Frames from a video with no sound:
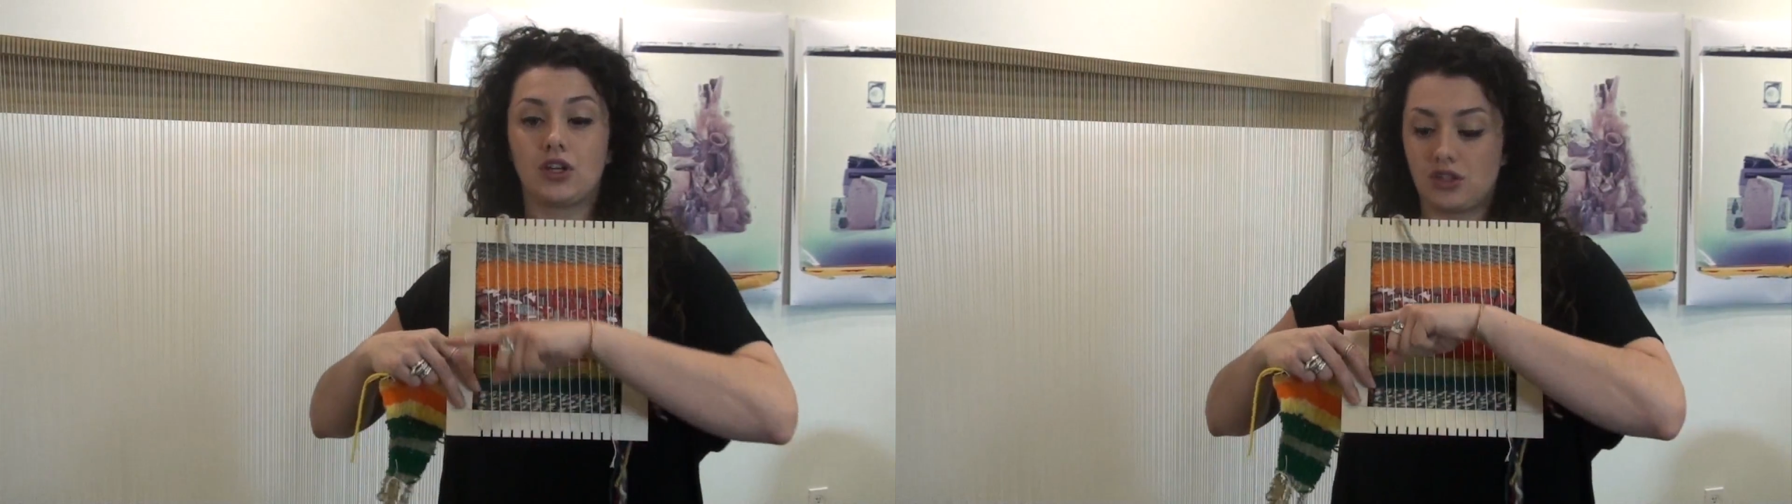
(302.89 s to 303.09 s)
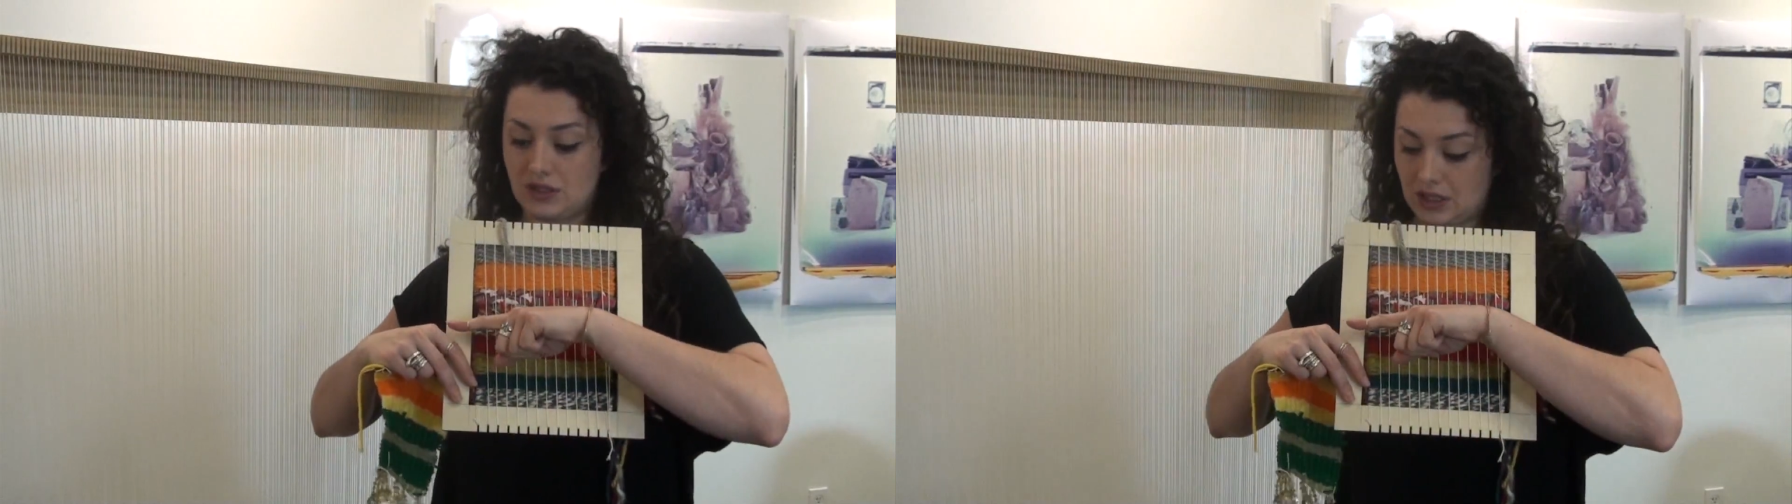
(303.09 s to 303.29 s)

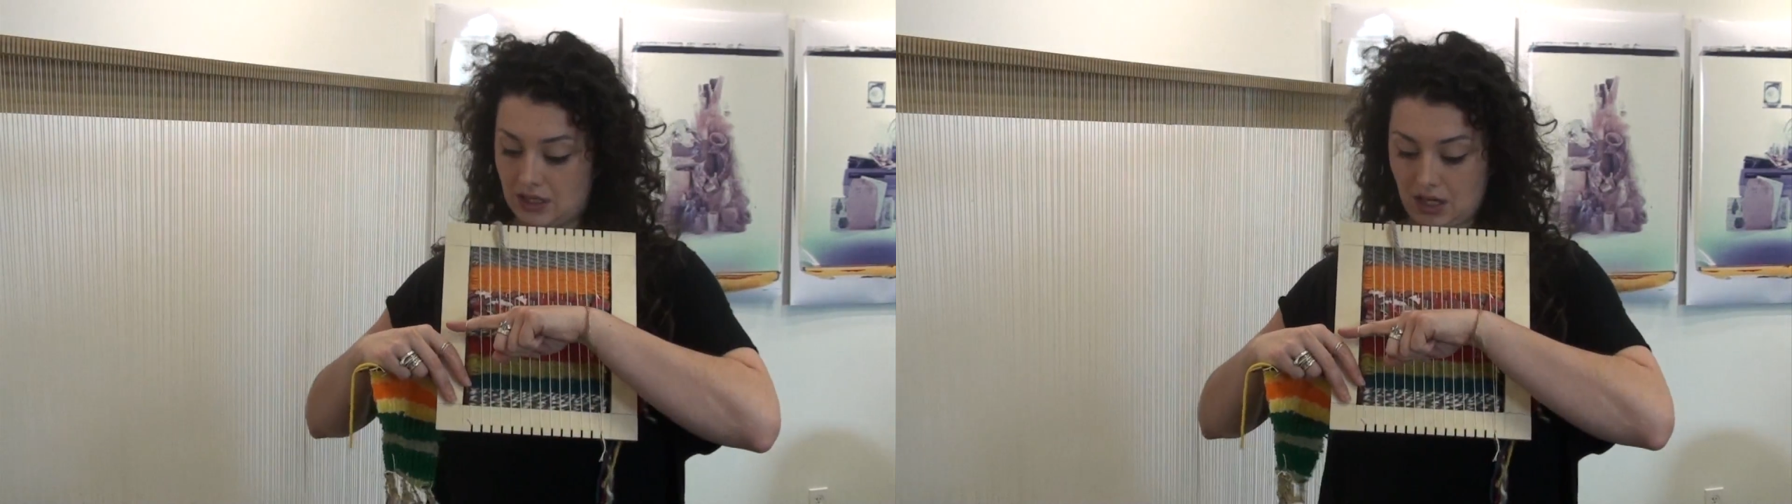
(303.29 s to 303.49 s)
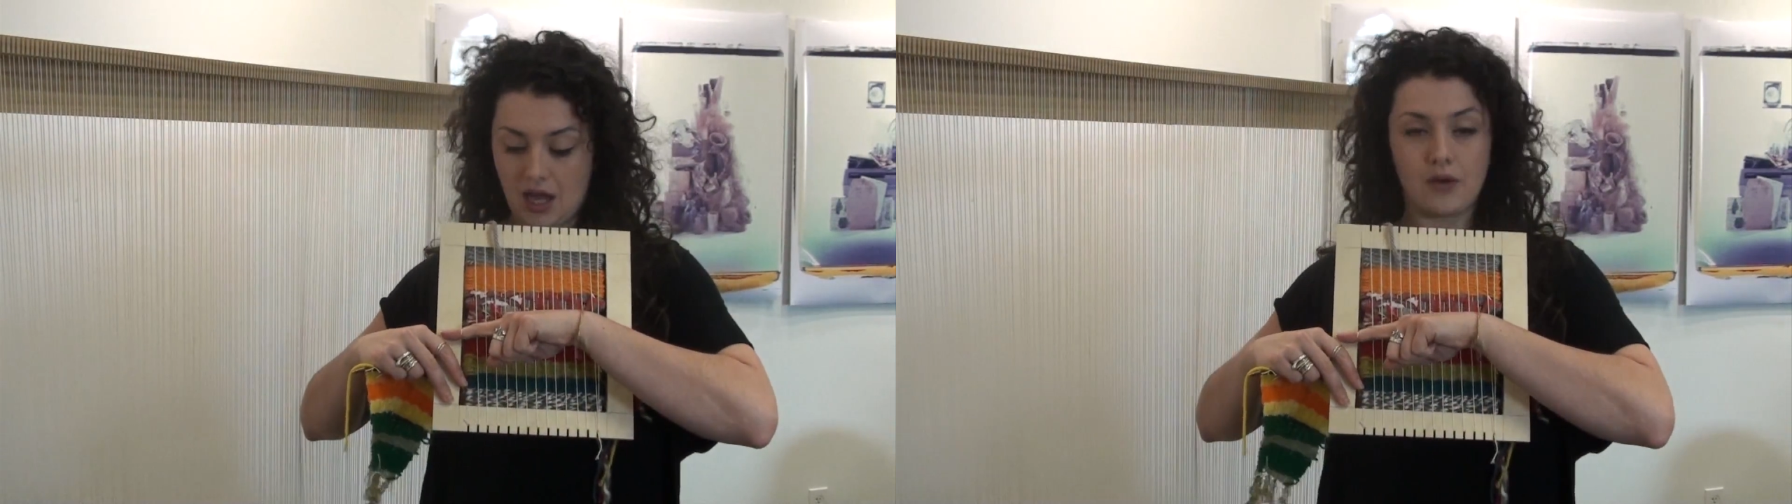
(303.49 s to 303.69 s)
she's
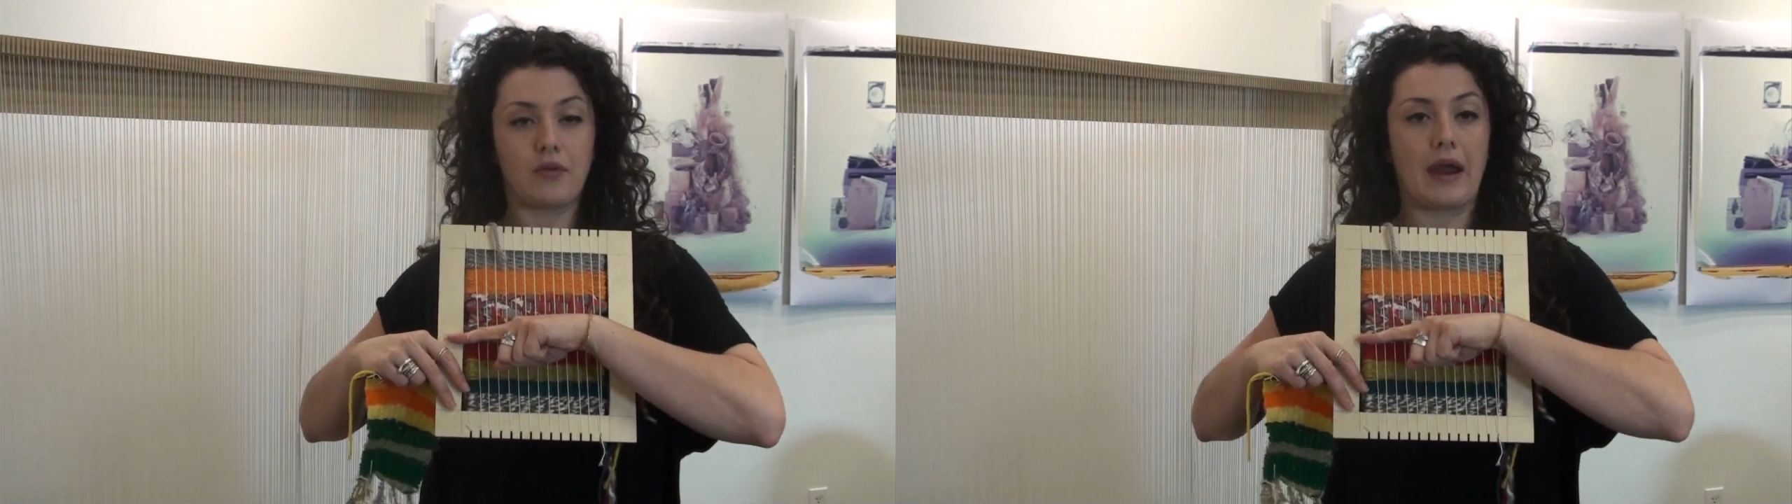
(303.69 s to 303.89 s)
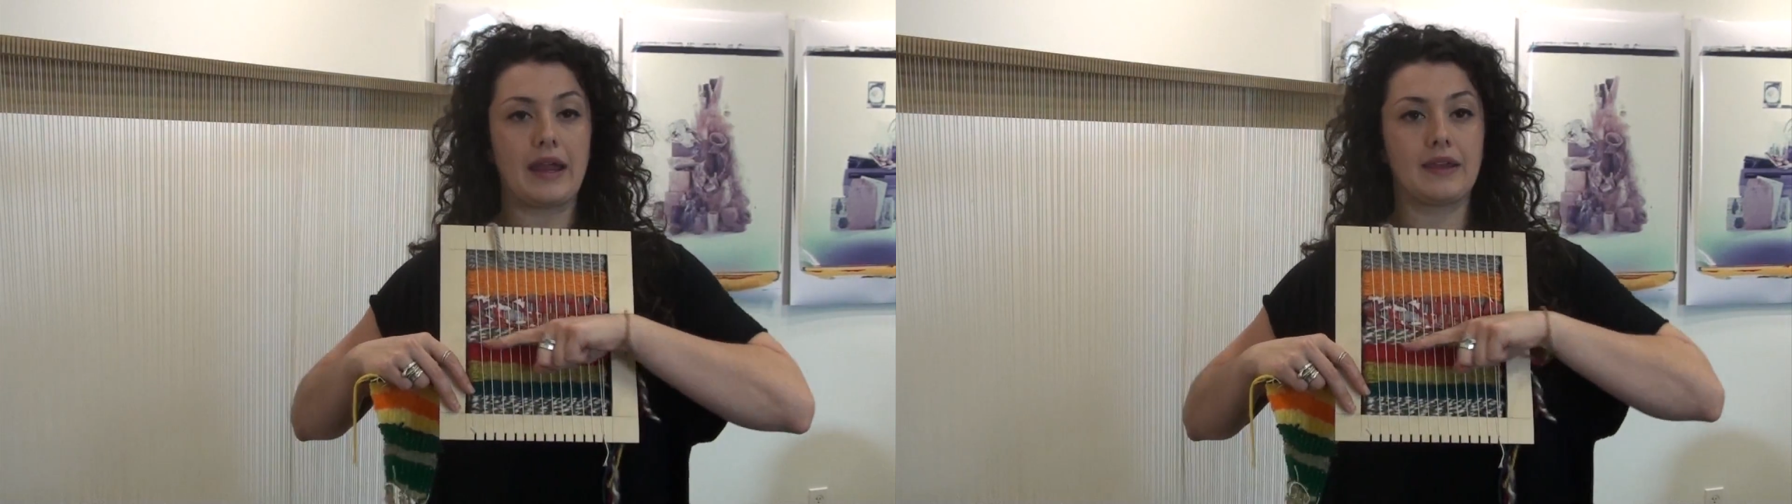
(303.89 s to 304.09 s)
going to cut
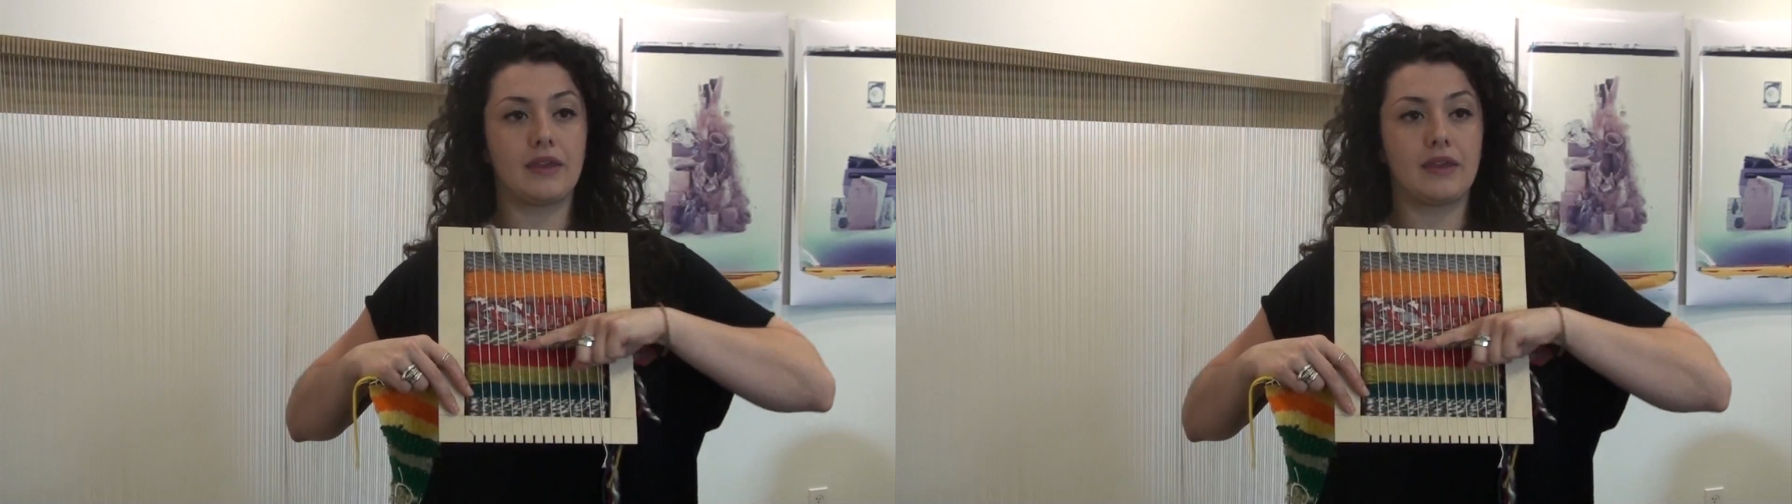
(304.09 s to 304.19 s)
right